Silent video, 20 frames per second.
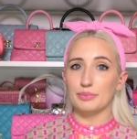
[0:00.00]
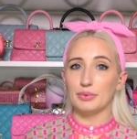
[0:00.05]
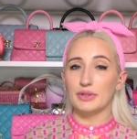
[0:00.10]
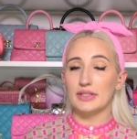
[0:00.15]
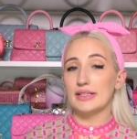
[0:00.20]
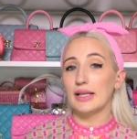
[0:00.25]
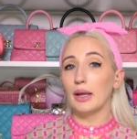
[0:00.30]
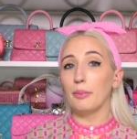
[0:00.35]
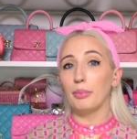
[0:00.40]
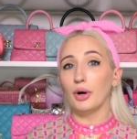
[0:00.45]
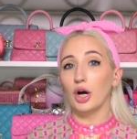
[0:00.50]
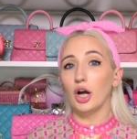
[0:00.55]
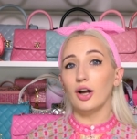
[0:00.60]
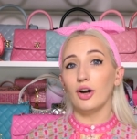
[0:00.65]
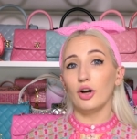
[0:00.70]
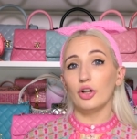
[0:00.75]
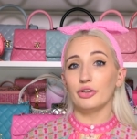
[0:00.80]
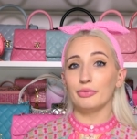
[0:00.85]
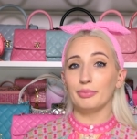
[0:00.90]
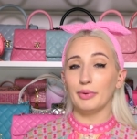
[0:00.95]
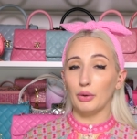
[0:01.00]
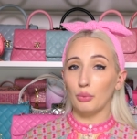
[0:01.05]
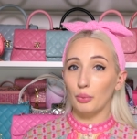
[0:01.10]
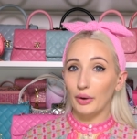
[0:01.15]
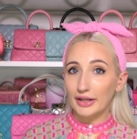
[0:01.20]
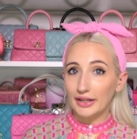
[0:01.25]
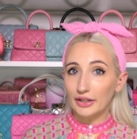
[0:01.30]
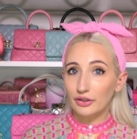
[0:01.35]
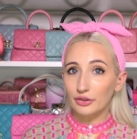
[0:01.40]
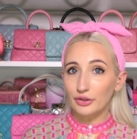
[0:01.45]
because I bought all of my
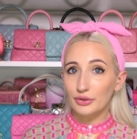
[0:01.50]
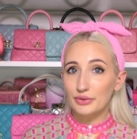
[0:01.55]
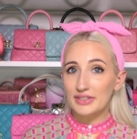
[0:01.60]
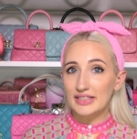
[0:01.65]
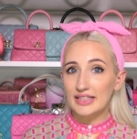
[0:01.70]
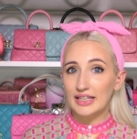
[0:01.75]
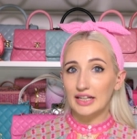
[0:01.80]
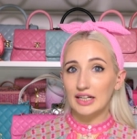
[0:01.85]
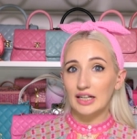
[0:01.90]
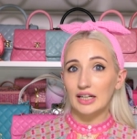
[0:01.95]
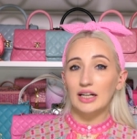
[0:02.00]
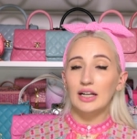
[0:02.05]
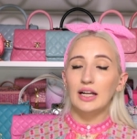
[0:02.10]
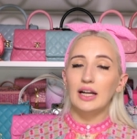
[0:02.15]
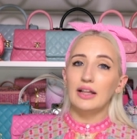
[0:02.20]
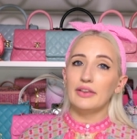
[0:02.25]
wedding clothes there